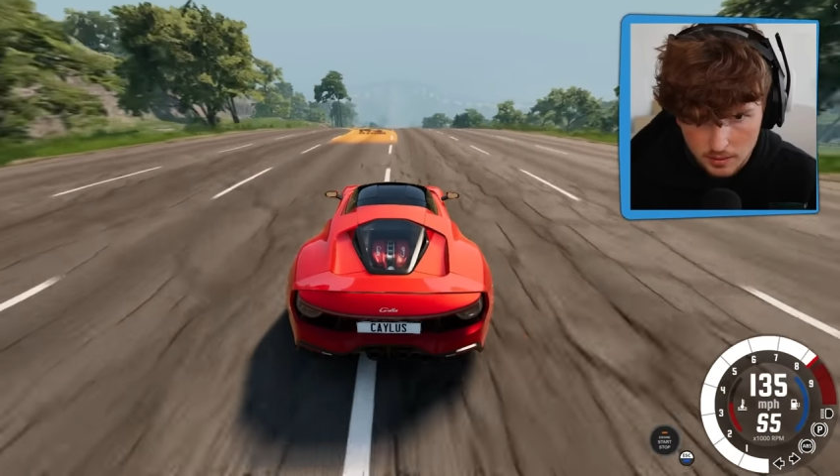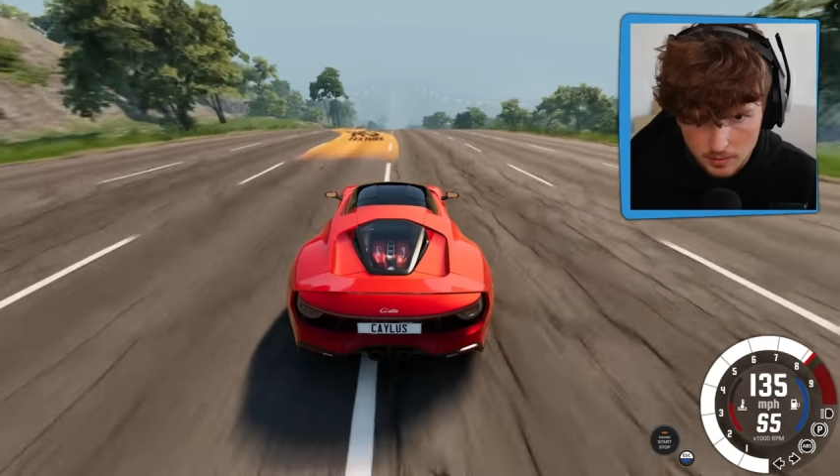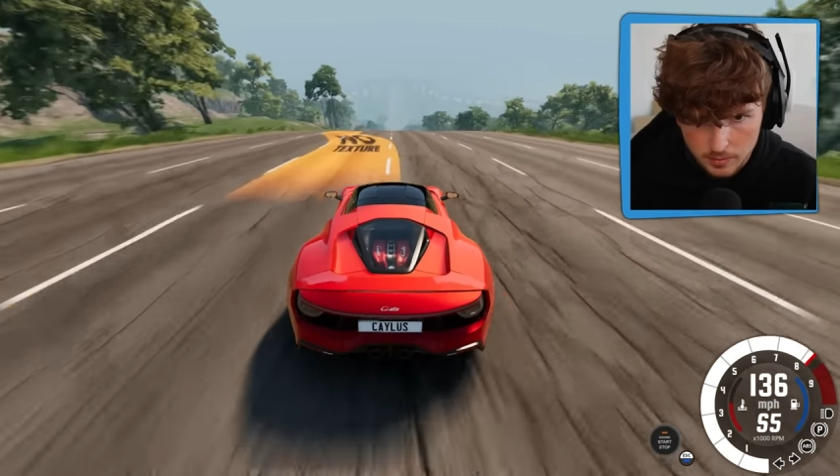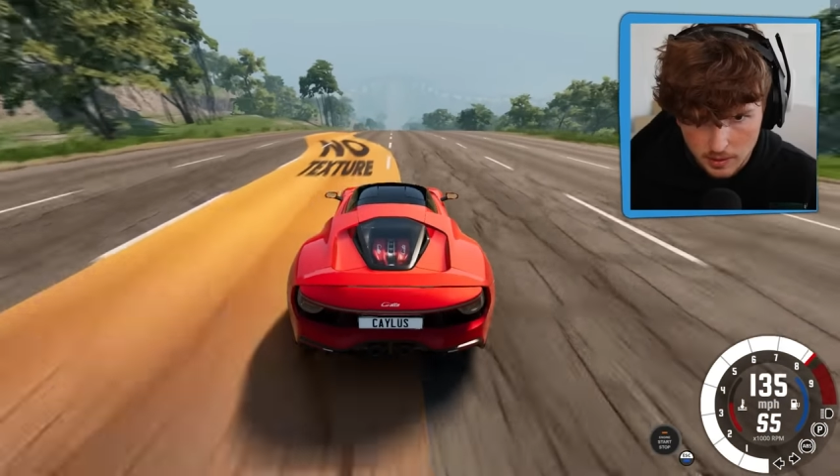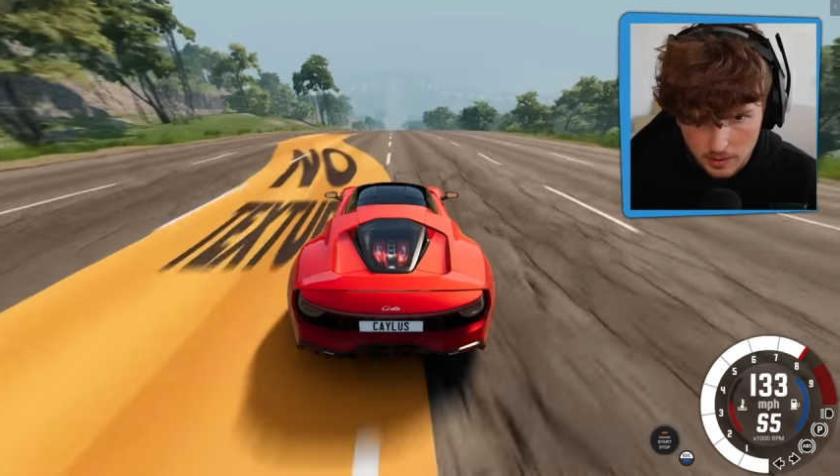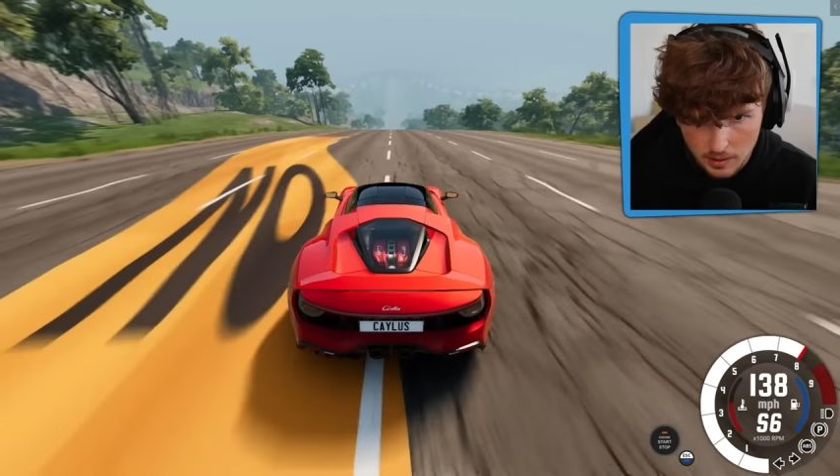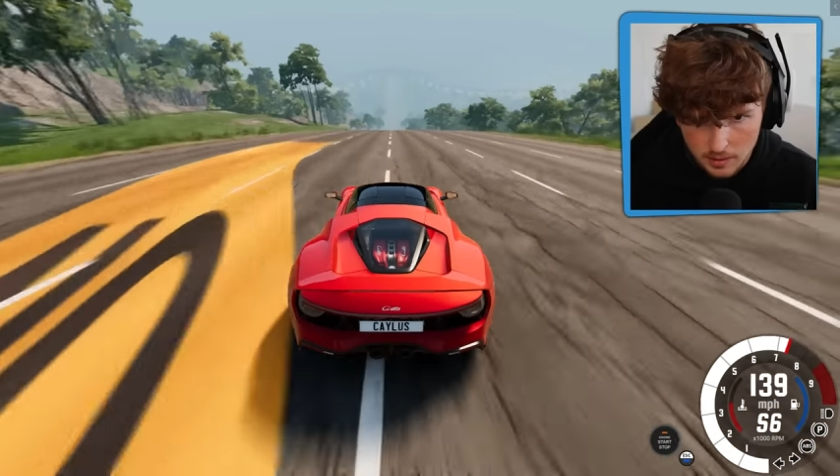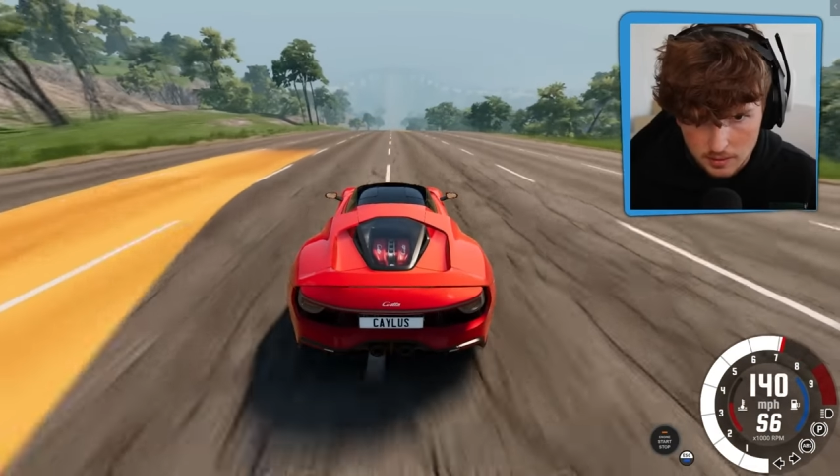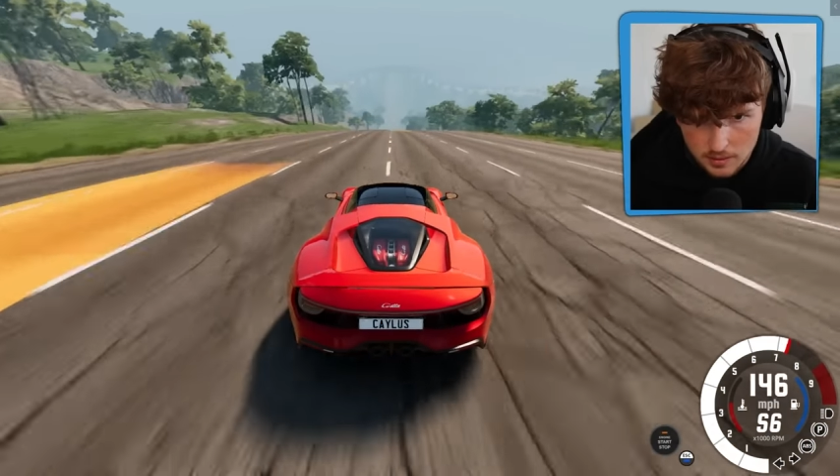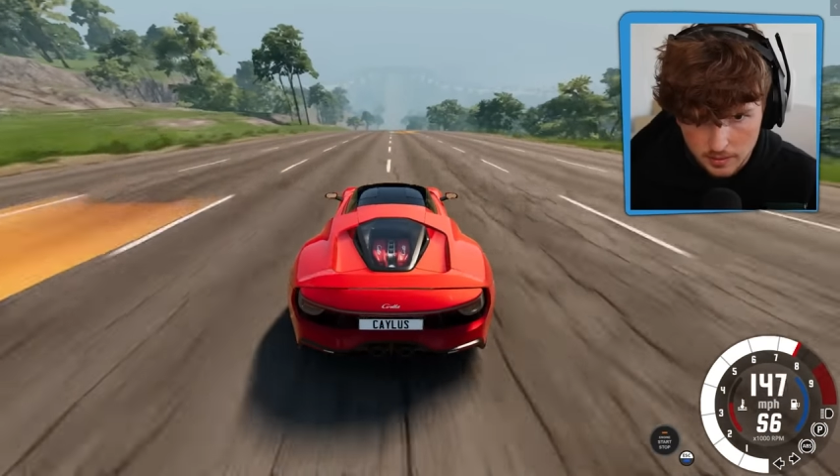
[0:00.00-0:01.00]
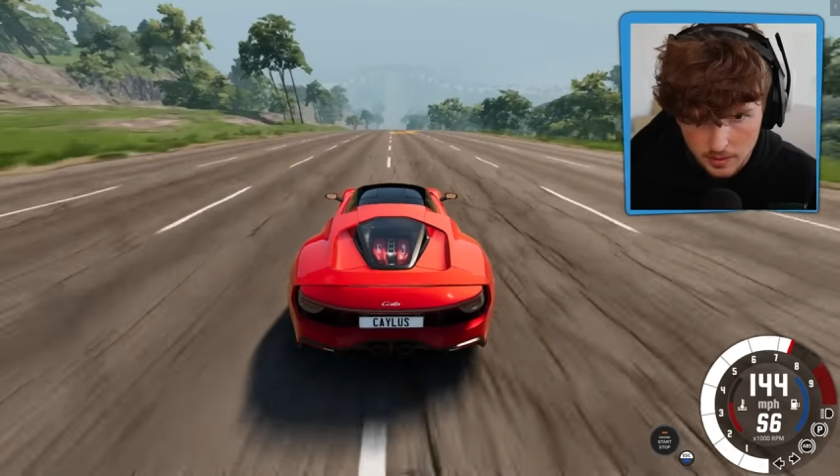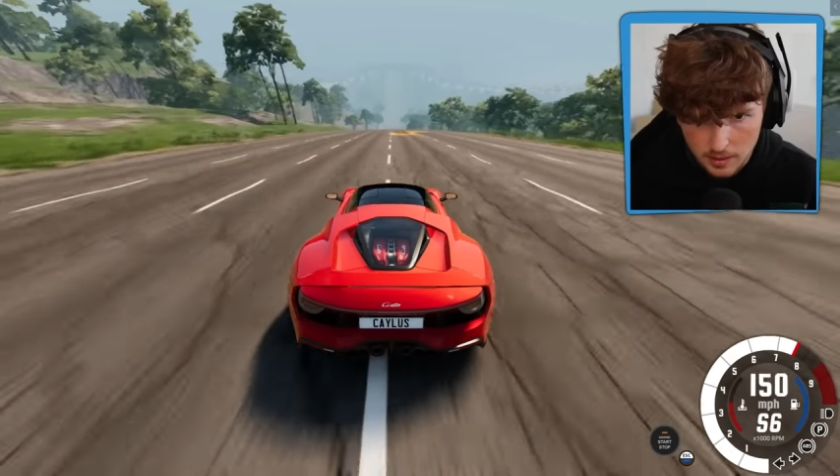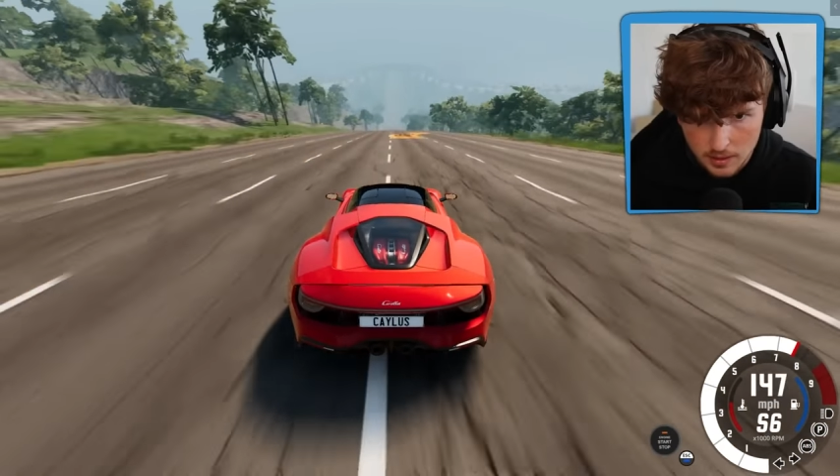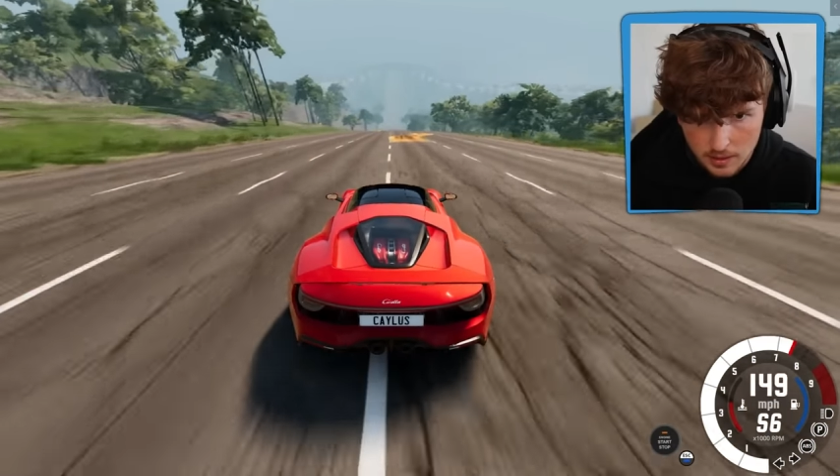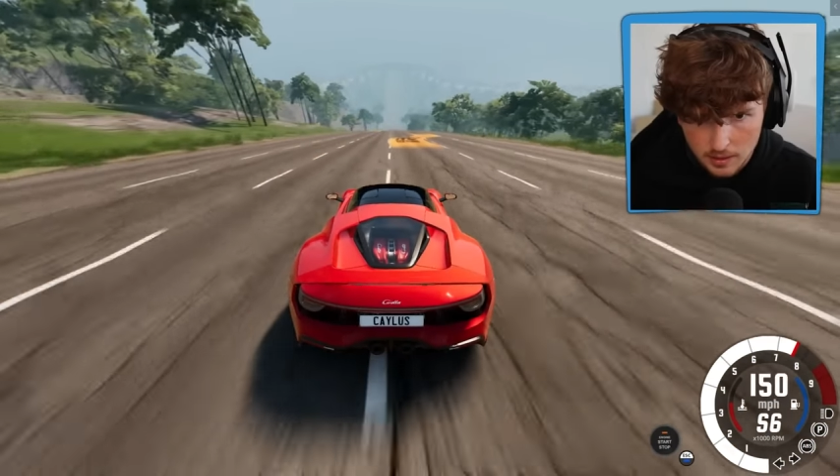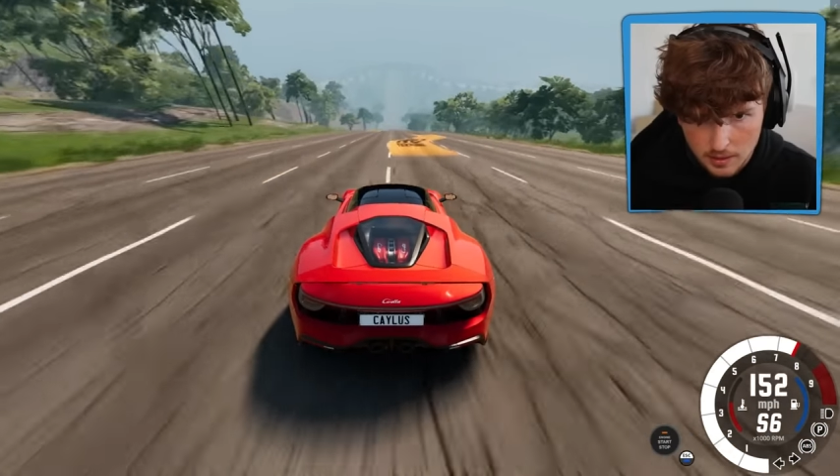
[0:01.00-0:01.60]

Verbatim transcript: the speed, getting the speed.